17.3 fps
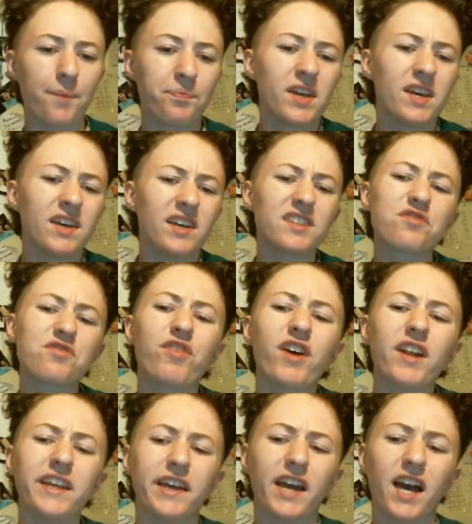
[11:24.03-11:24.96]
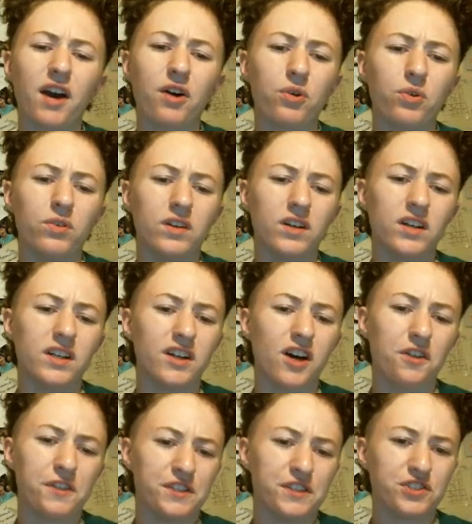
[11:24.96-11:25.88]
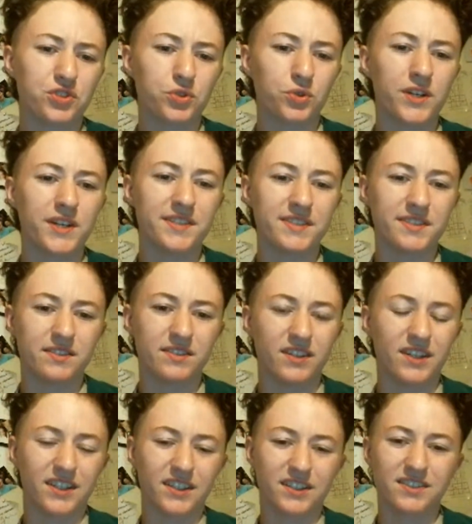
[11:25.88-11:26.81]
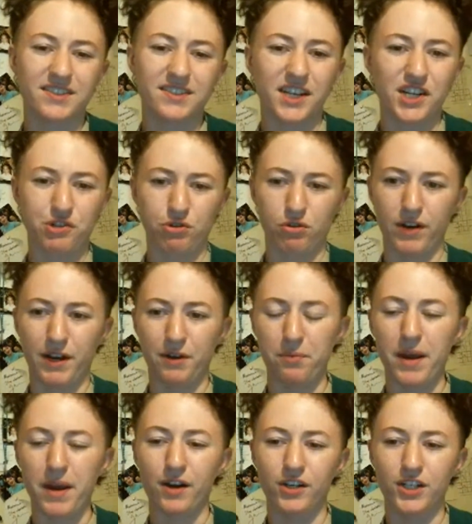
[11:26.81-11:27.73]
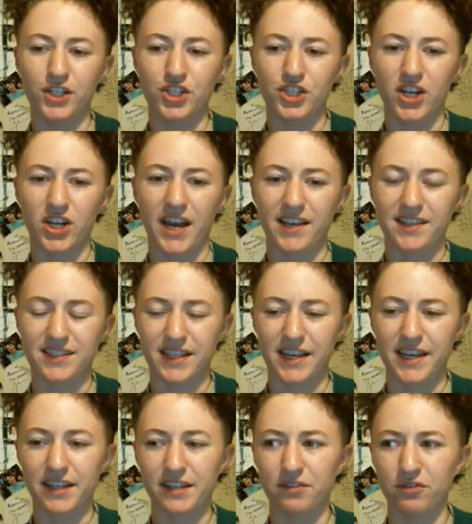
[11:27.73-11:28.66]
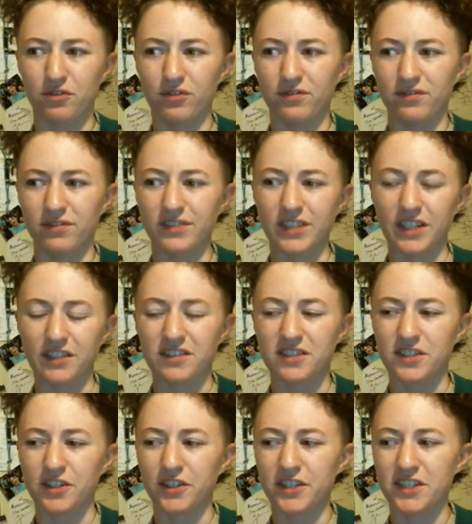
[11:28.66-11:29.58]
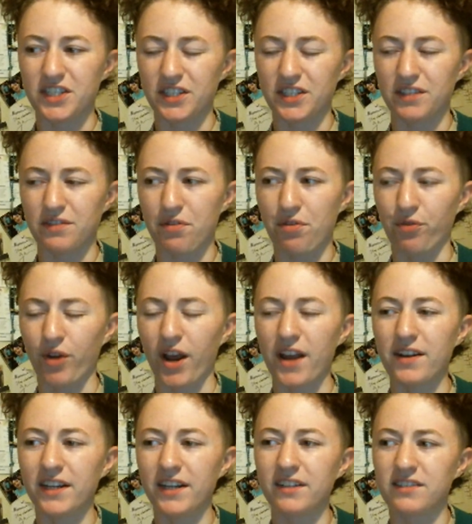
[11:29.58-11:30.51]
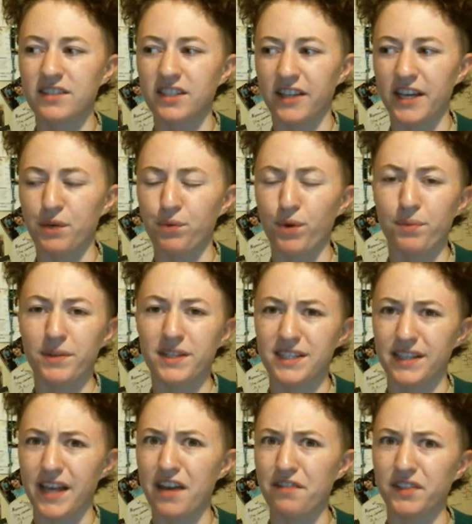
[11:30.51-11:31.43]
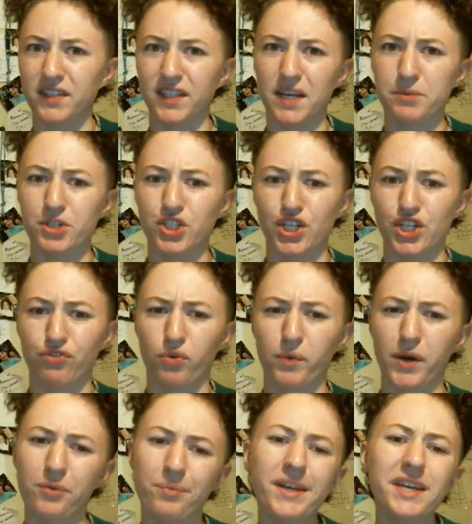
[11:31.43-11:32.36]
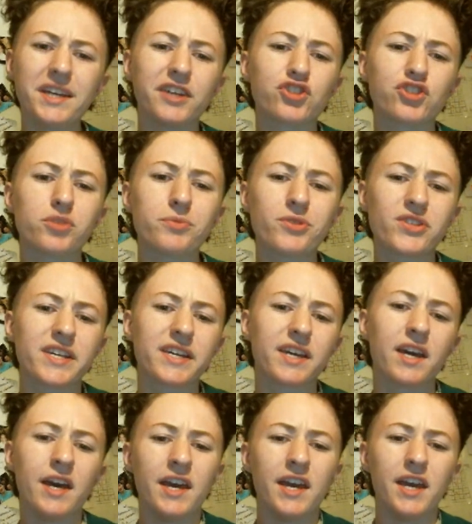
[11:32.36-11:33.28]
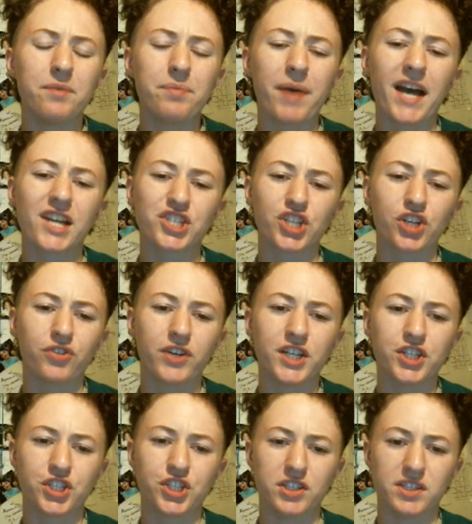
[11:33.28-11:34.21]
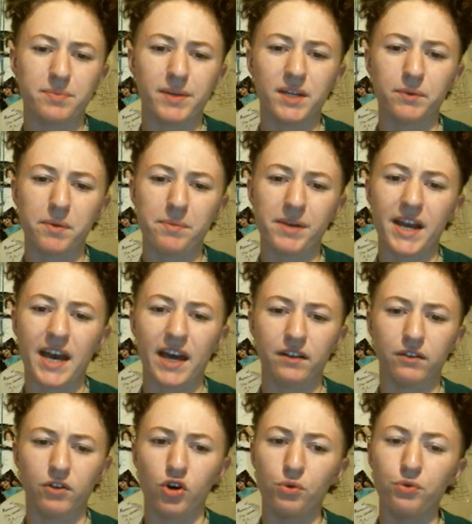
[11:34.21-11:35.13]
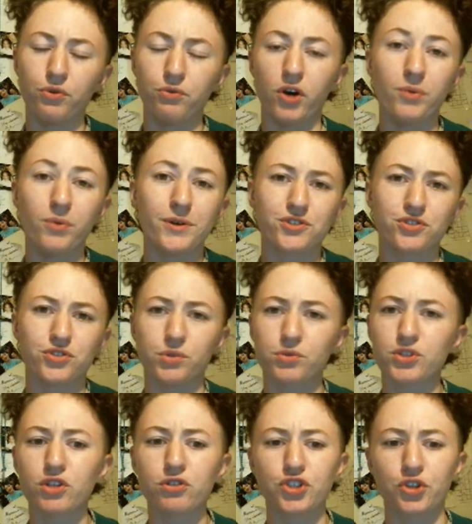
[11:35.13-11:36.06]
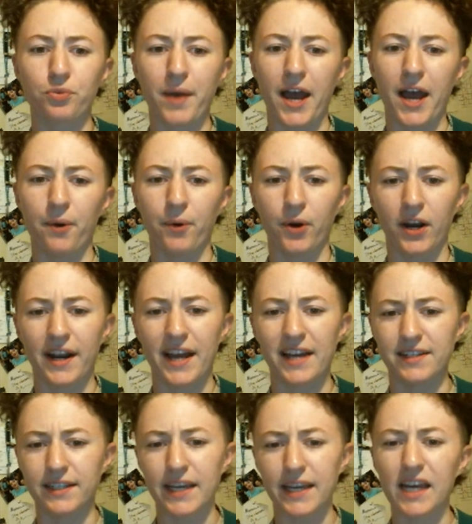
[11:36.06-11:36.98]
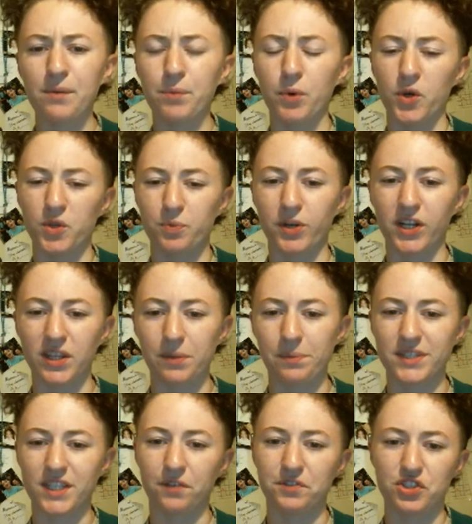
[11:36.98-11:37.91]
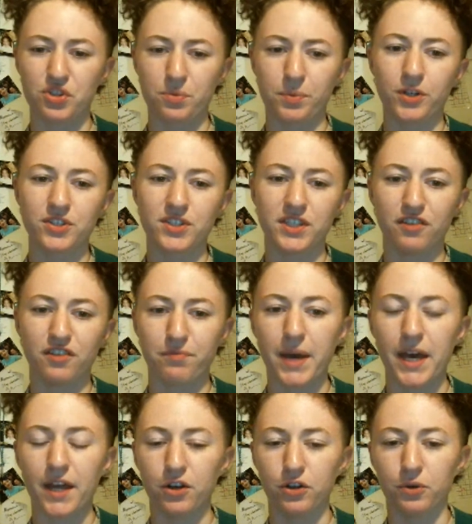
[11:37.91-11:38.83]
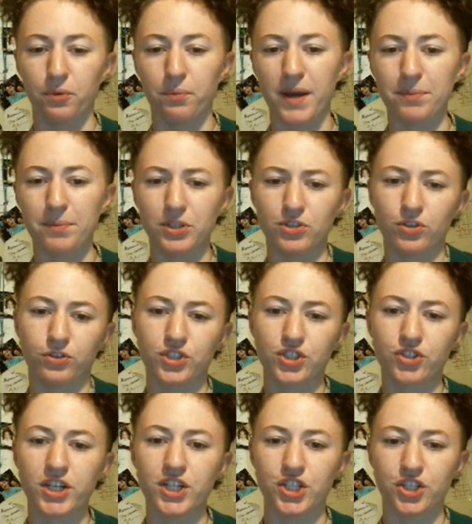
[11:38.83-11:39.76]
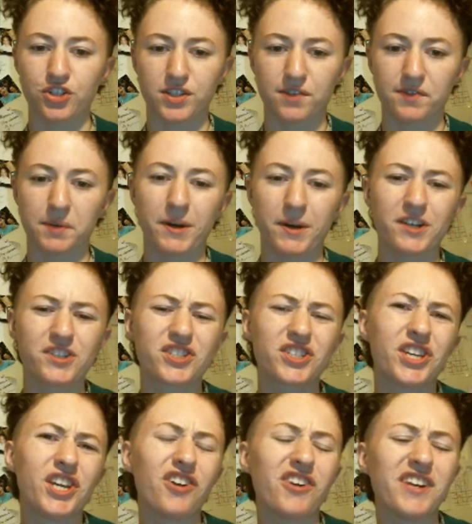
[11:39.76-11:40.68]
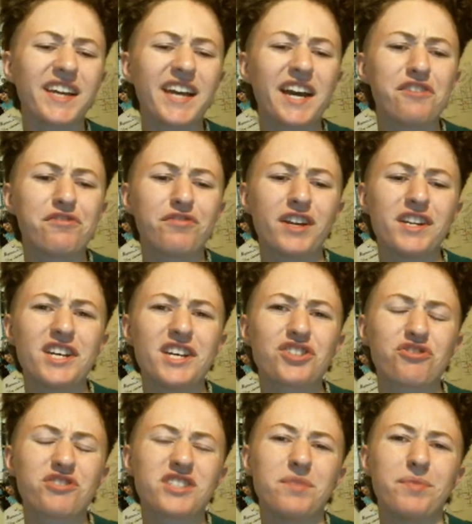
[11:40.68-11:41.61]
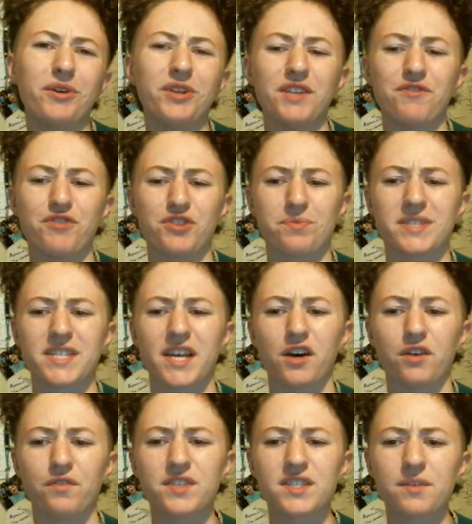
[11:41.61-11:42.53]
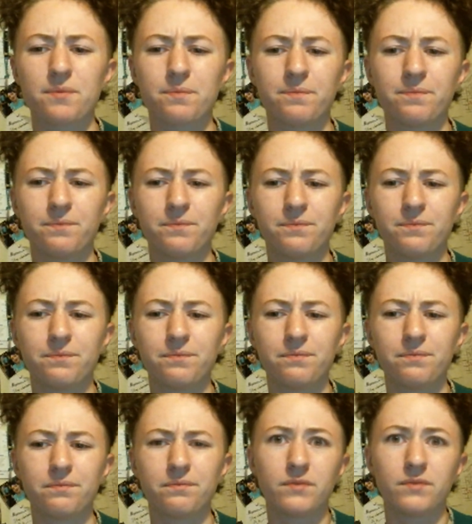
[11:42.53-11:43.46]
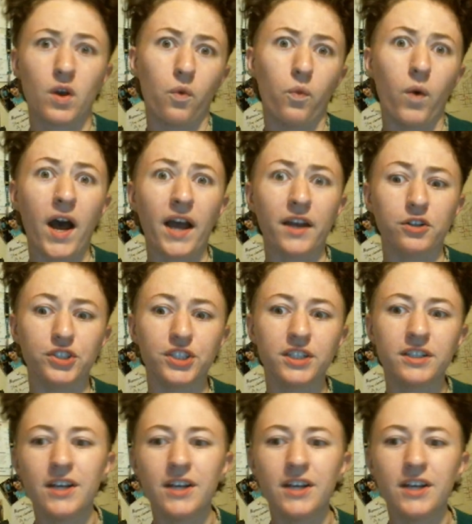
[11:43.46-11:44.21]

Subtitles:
It's funny how all these stories center around marriage as like it's seriously threatening to like women's life and limb and general well-being. It's almost like in past generations, many women had almost no social power and had to gamble with putting themselves at the mercy of men who might be total strangers if they wanted to secure any kind of financial stability for themselves. Wild.